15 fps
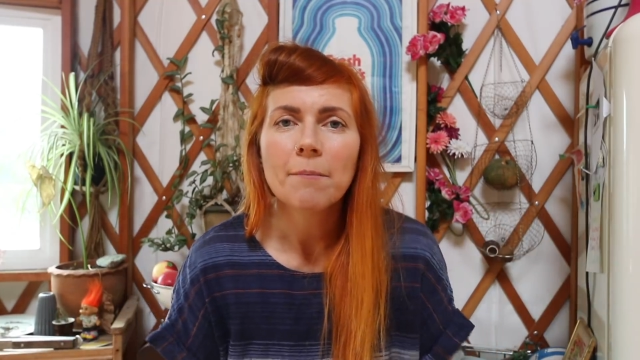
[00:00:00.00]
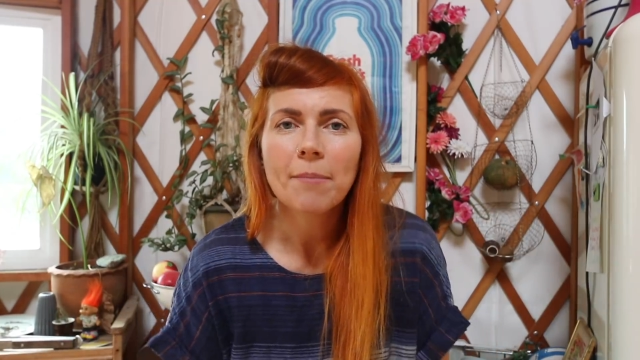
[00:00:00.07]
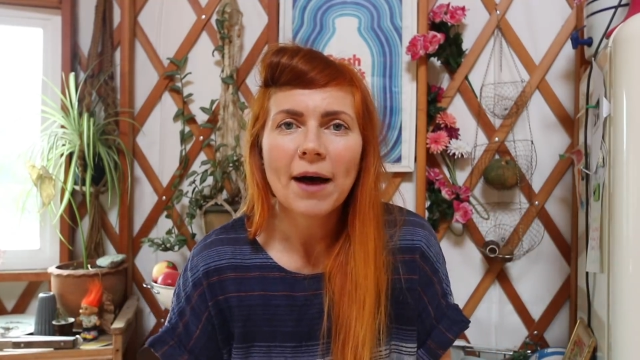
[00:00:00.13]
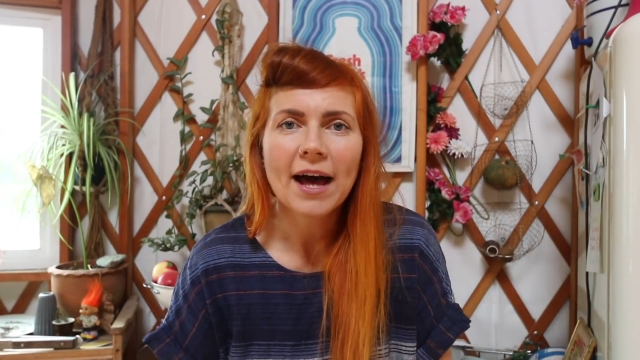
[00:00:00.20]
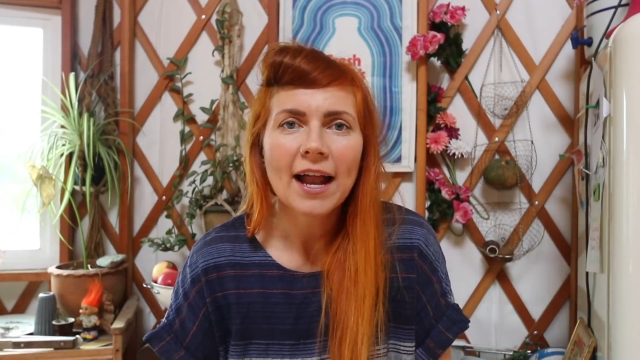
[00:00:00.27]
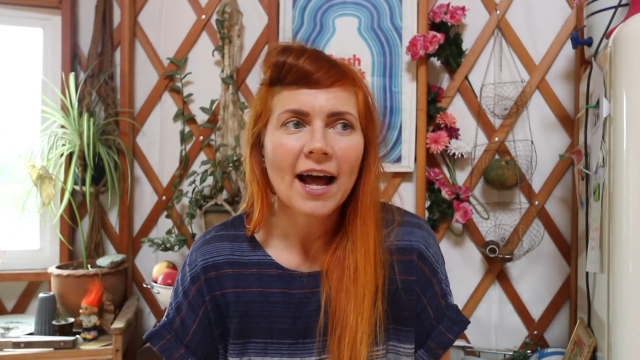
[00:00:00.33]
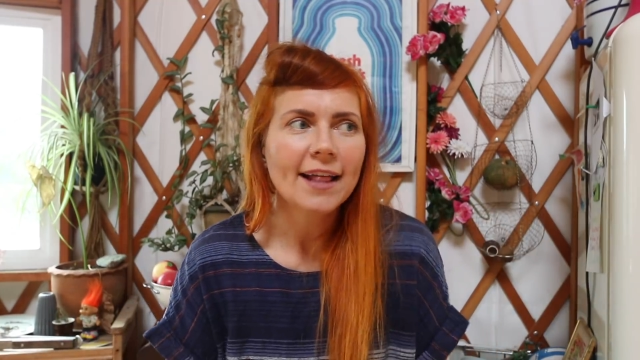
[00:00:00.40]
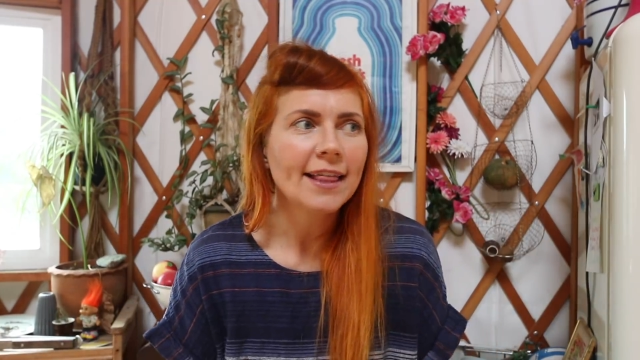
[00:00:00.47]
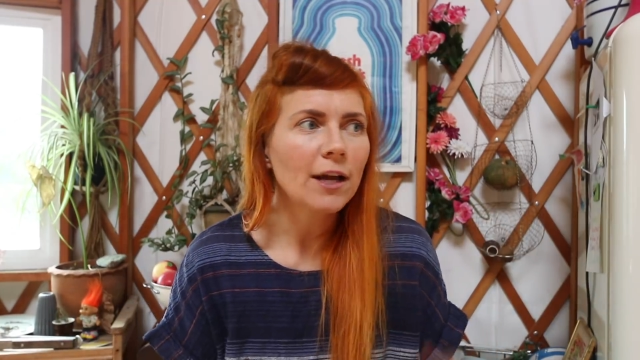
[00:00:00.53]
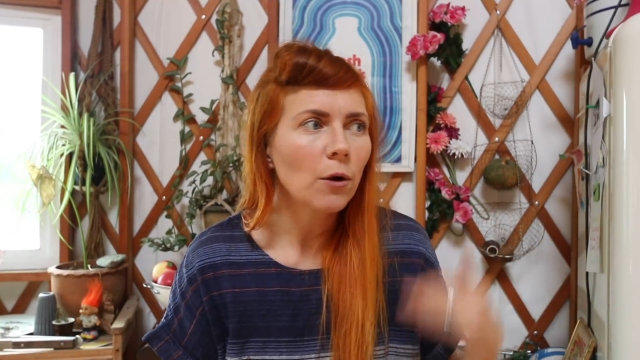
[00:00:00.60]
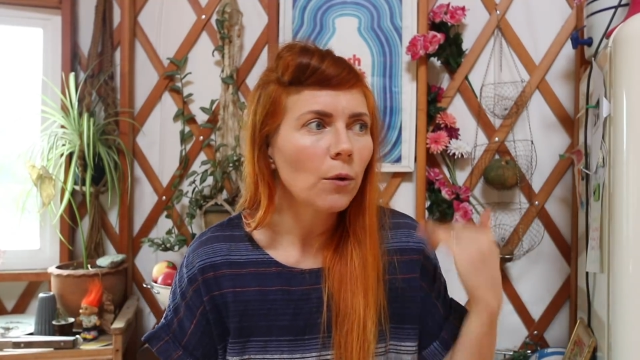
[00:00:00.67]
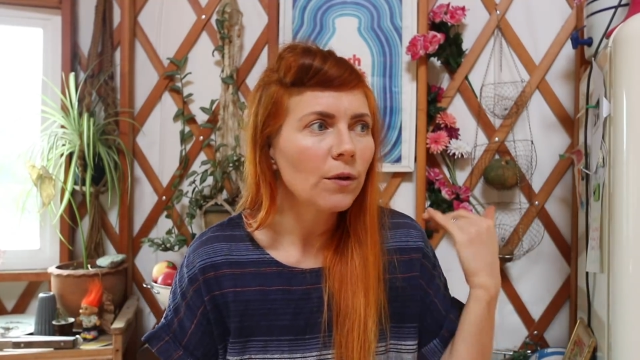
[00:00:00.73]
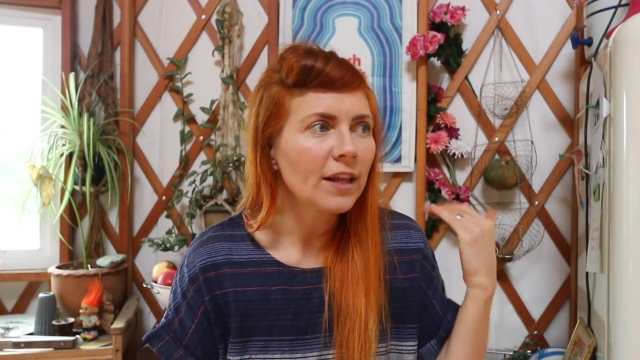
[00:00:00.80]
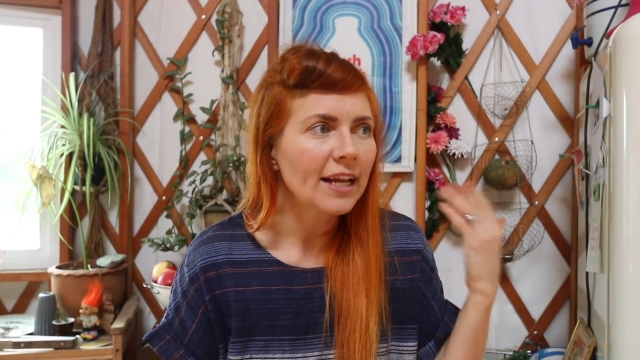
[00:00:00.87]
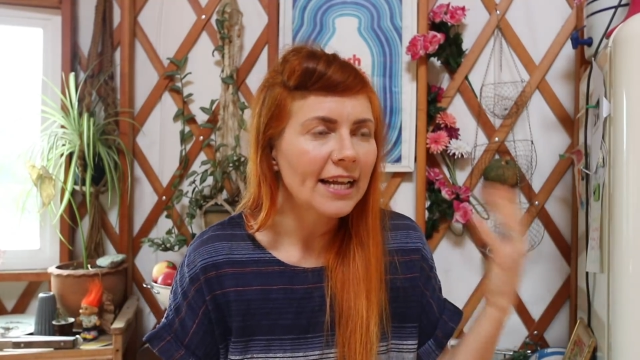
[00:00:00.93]
But I think
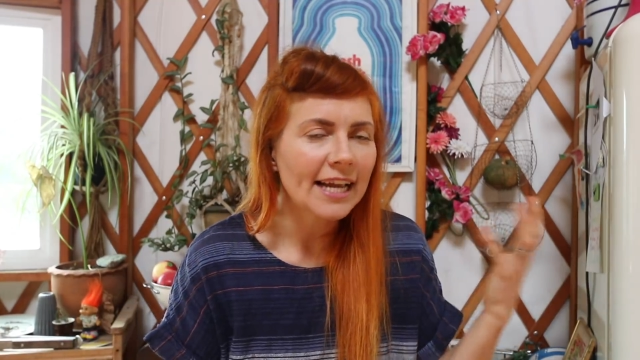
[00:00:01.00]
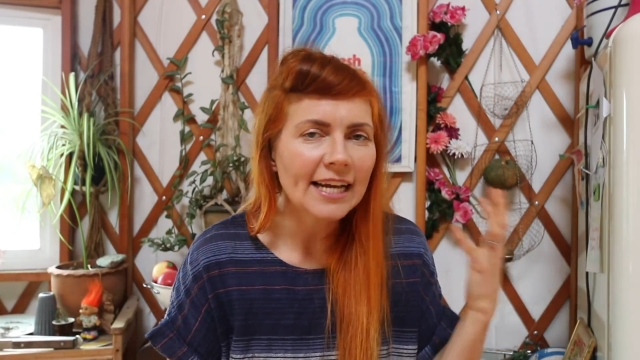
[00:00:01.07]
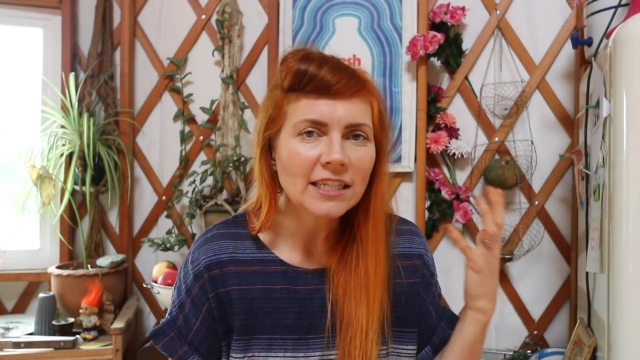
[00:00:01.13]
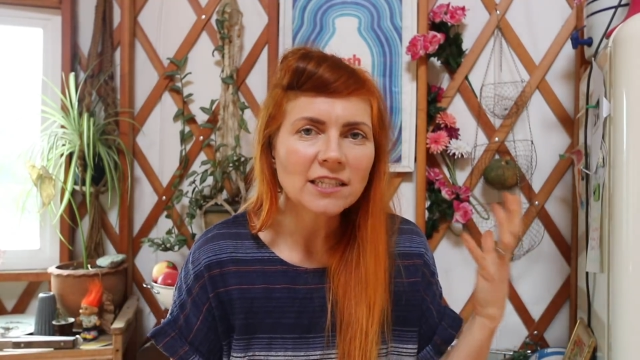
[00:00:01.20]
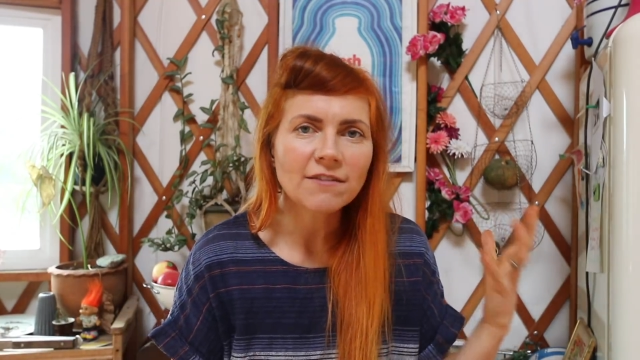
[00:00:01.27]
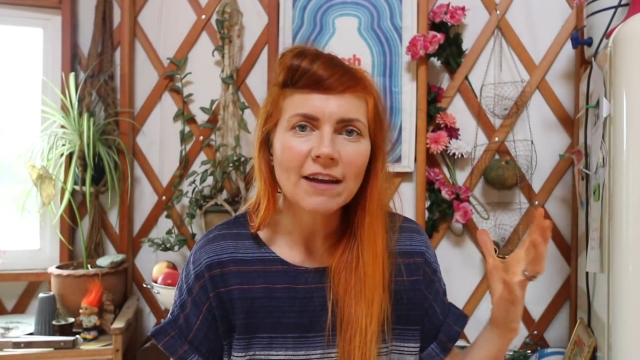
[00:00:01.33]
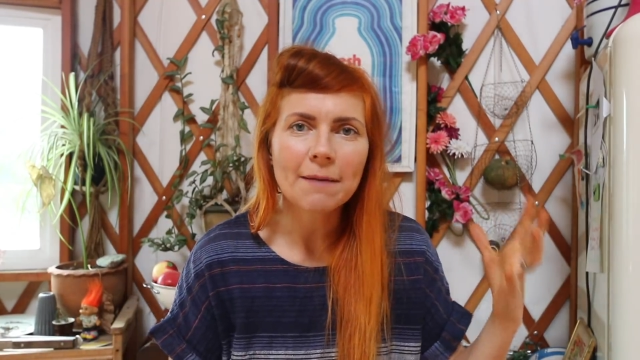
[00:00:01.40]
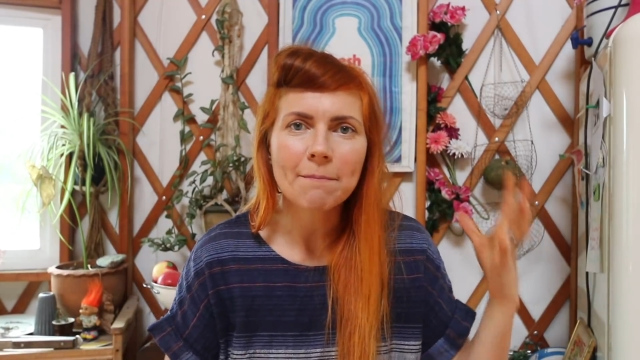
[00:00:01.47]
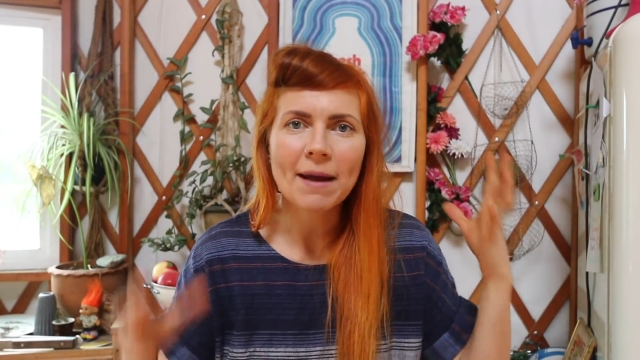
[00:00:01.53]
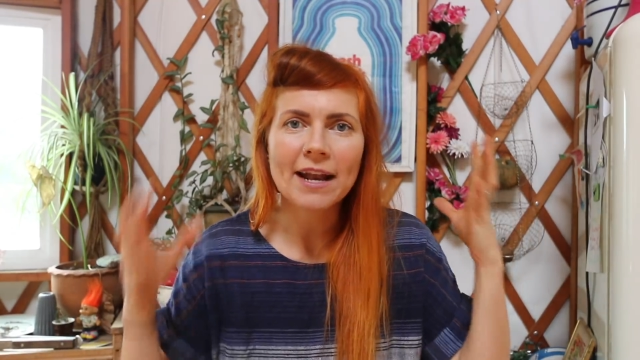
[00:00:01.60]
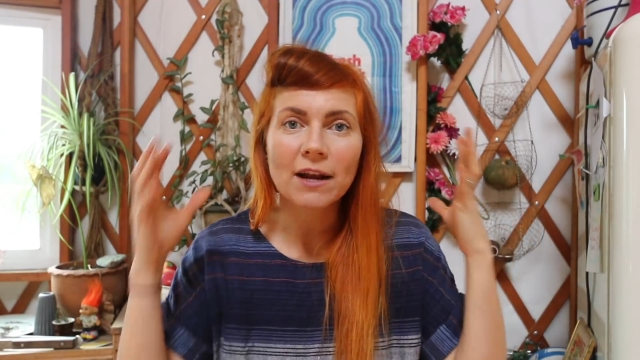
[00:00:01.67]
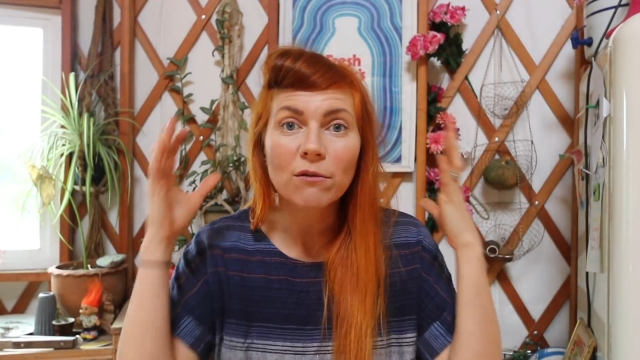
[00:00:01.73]
all the years of it made